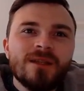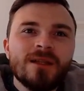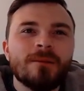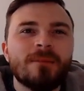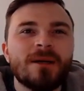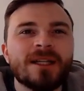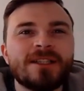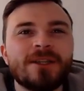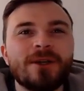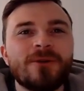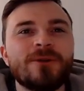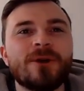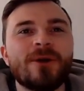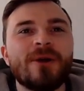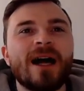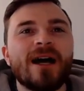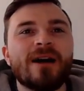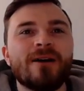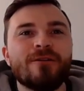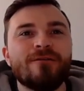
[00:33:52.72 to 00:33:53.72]
but I don't know
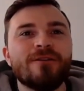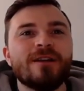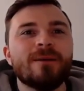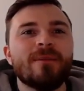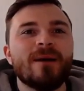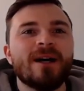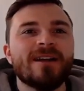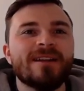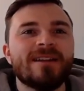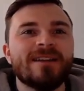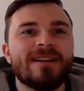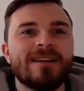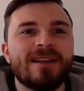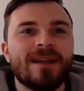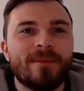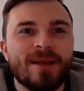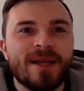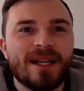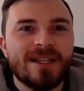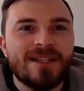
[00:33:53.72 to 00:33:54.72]
how I feel about
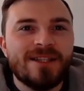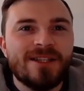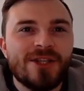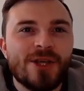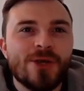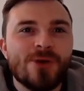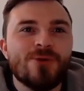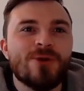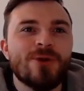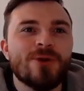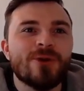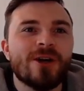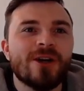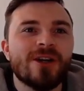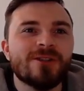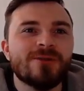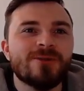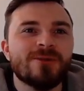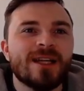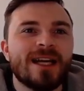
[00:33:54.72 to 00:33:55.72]
there being 2
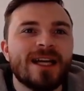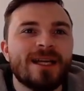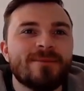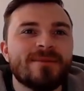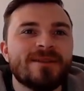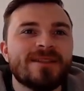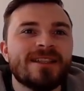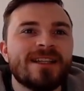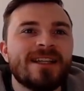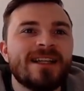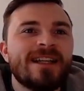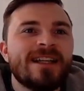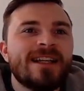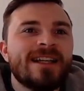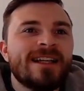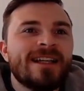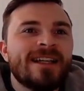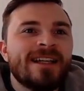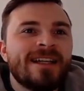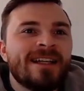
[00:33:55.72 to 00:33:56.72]
Newcastle games
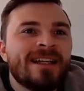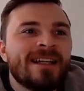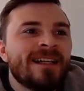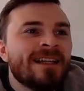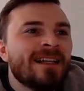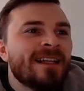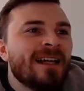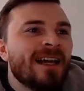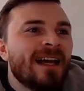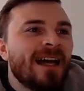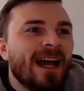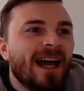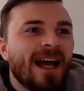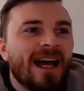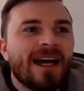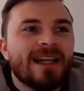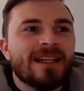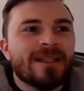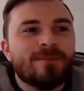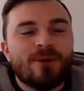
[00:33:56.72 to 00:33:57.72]

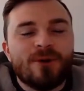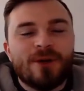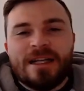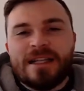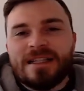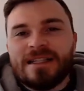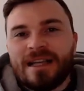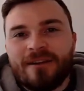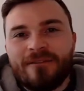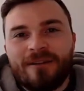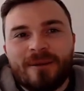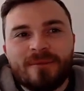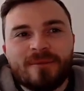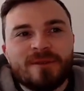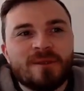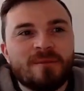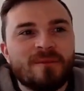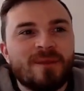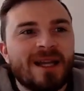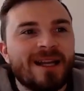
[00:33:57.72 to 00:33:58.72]
and putting a
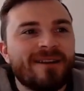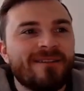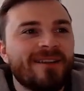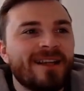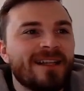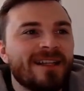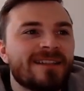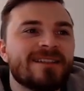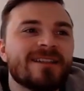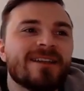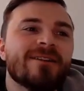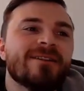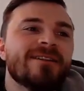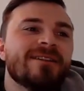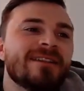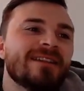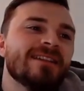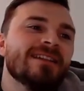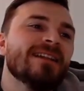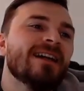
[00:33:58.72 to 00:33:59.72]
Southampton player in. So,
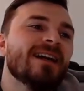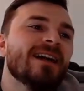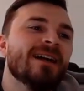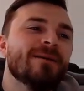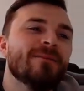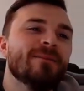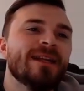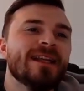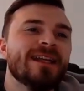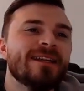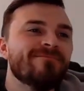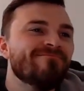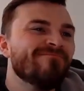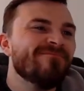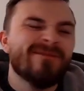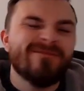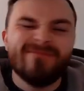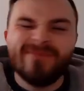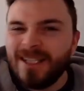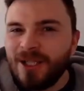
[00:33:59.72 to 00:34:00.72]
I mean,
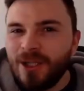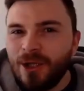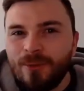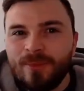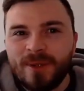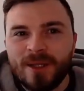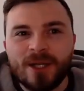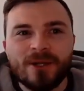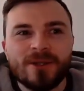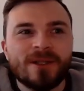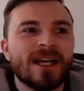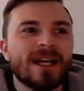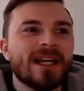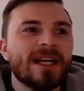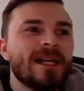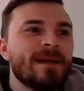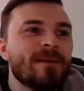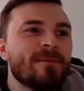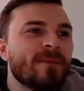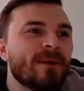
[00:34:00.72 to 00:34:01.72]
it could be
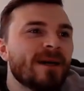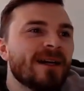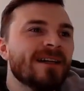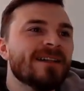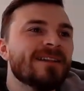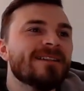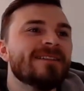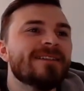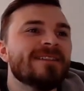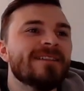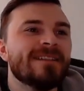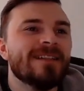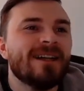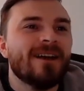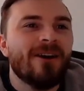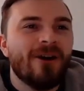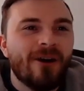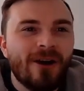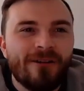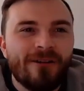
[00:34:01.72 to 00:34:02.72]
okay, but I